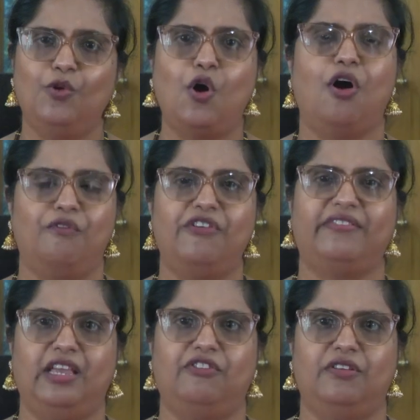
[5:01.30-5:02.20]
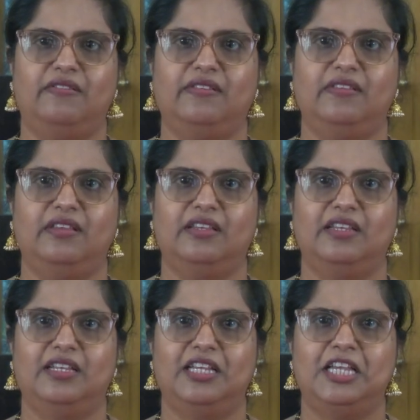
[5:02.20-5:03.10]
through conversations
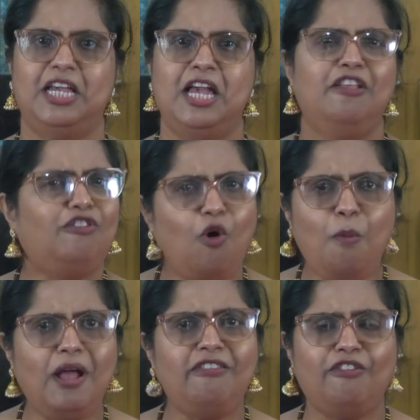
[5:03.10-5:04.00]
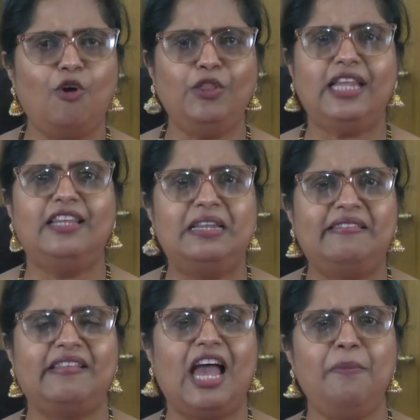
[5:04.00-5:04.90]
so much so that the
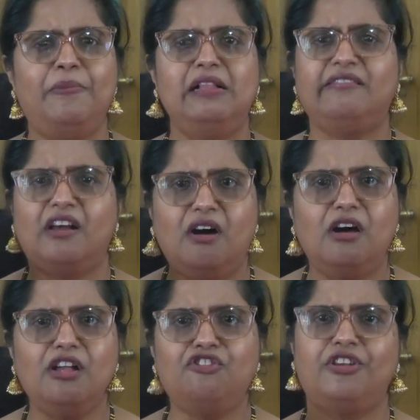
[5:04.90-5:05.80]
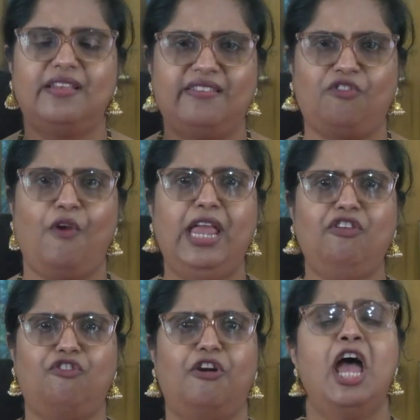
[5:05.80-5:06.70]
disciples urged the
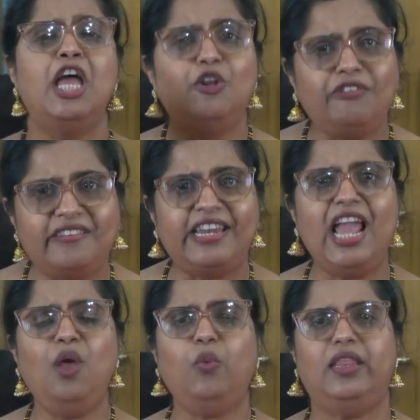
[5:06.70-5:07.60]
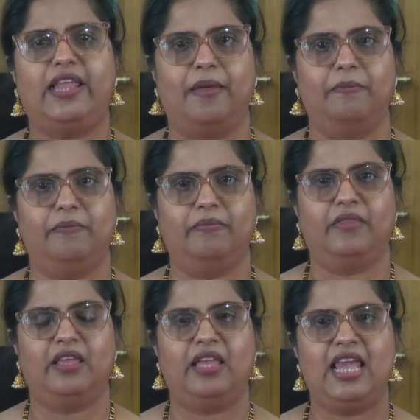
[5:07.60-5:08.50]
stranger to stay with them
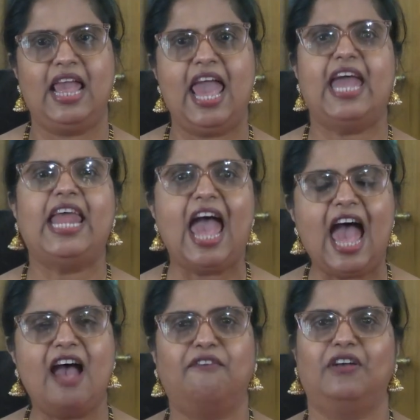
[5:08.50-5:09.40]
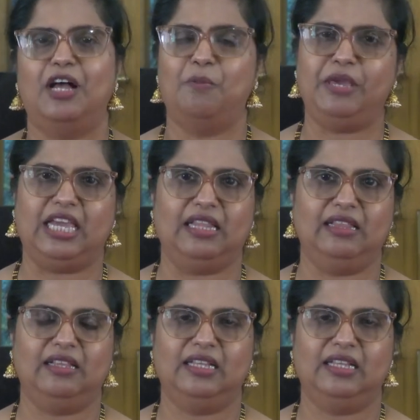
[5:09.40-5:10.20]
and have a meal.